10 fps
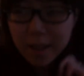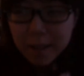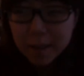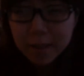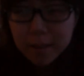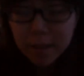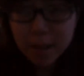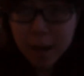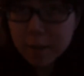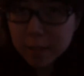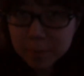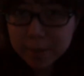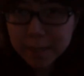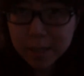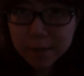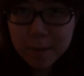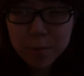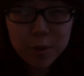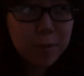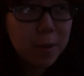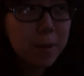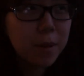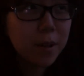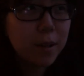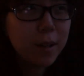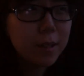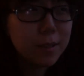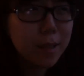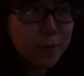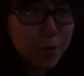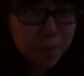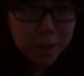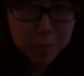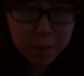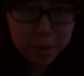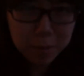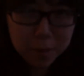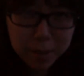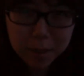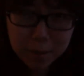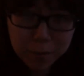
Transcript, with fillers: and it's my second time dreaming about her. And I dreamed that we were really good